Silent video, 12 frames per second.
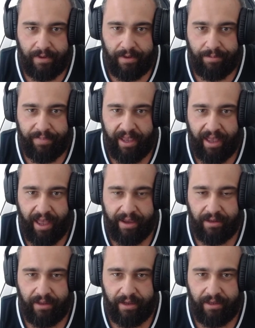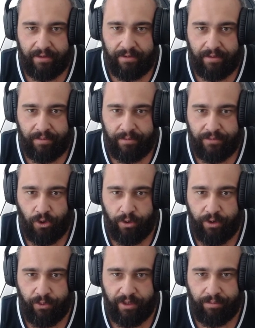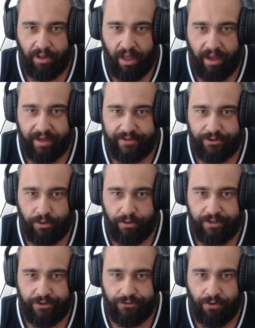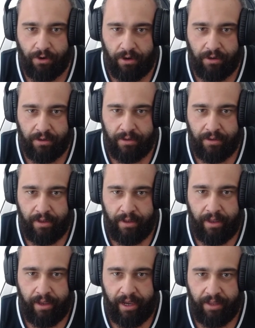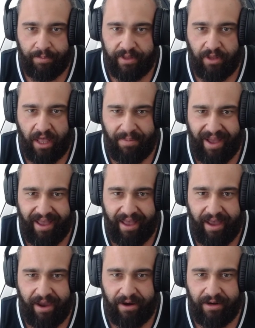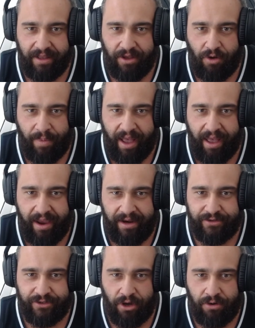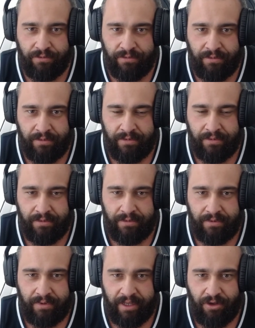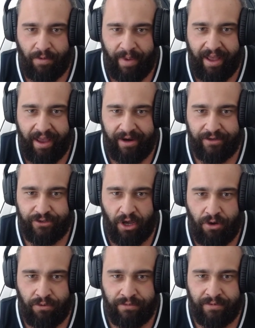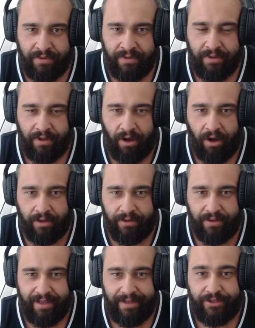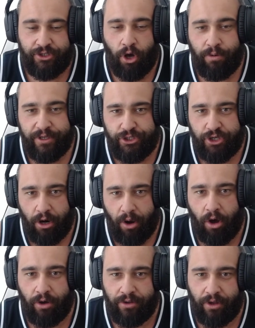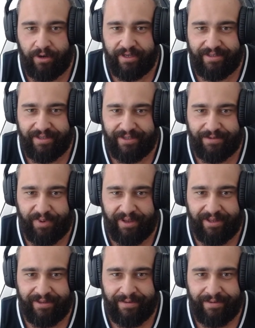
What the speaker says: Big accolade. Tony with the block, because Tony is strong. Headbutt, not my hair. Let go of my hair, Tone. Let go of my hair, Tone. Tony's shot. Oh, no, this is the spin.